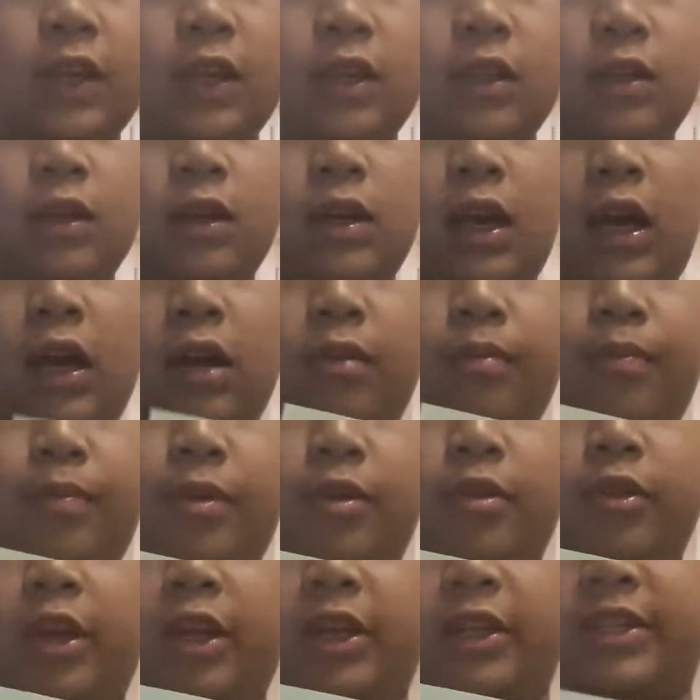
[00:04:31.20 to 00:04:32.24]
going to look how to
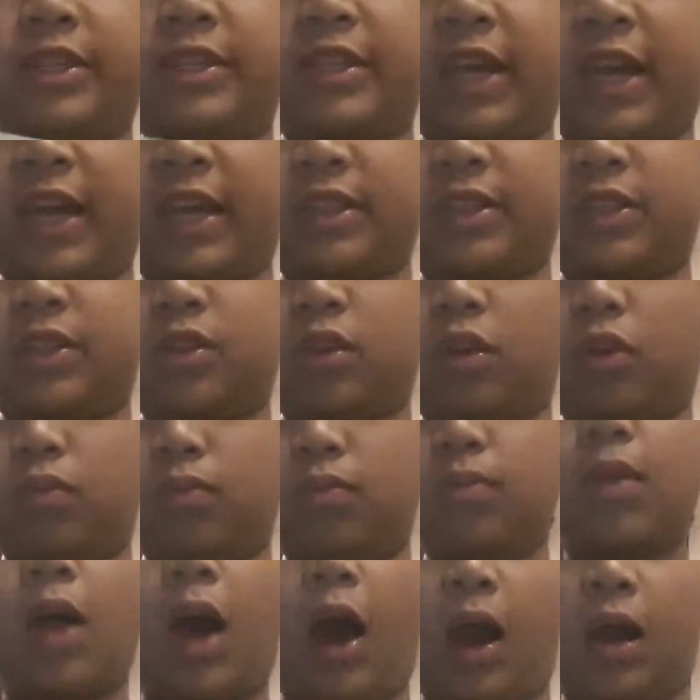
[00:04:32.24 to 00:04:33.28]
build a
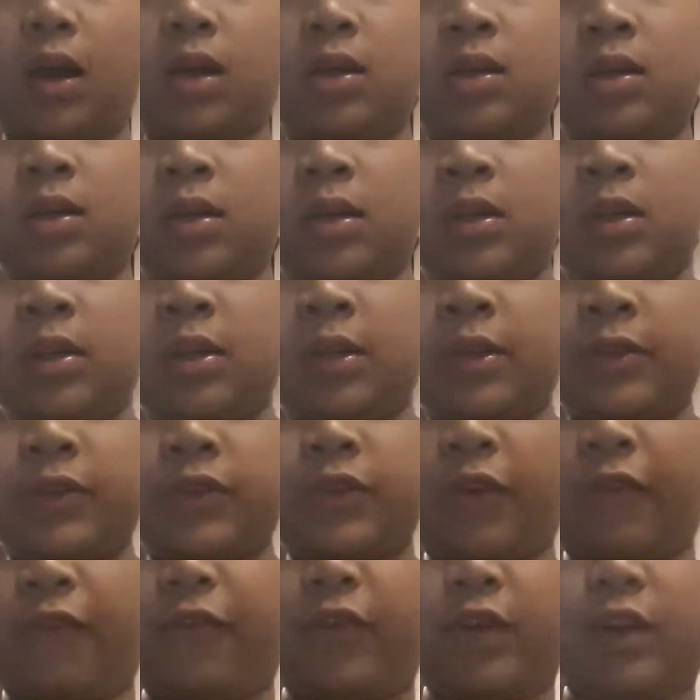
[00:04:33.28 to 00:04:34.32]
sandstone block.
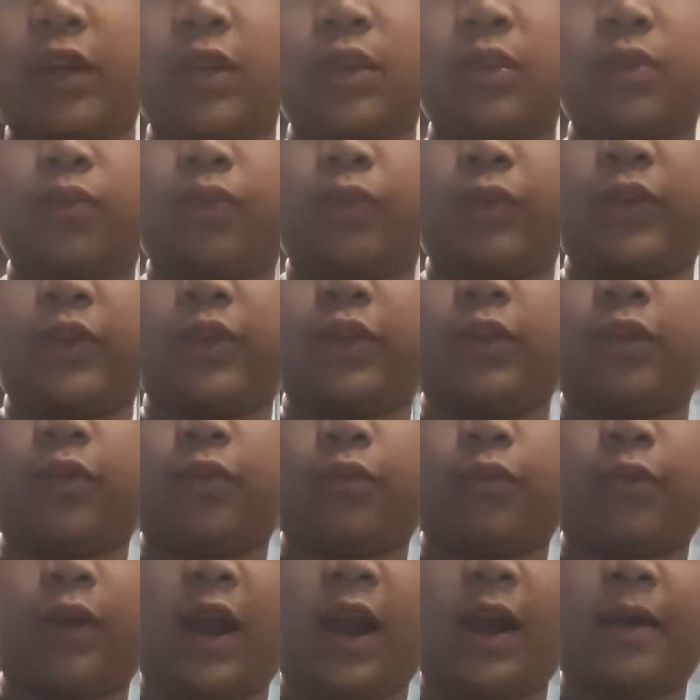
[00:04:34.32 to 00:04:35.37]
So first we
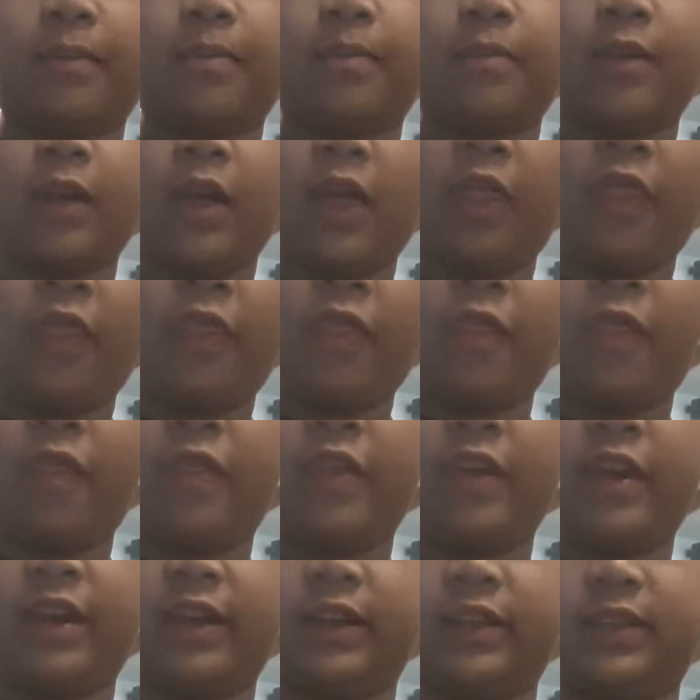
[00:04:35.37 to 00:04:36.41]
grab
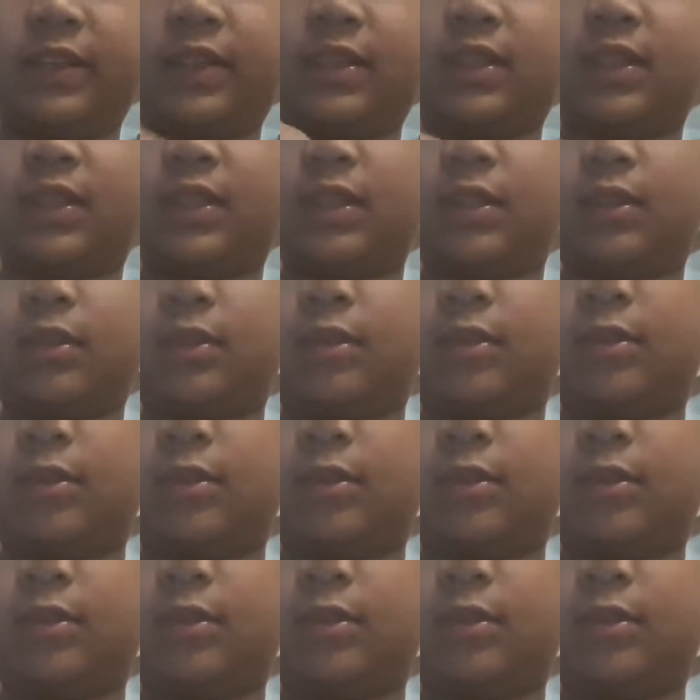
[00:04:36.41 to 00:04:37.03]
this.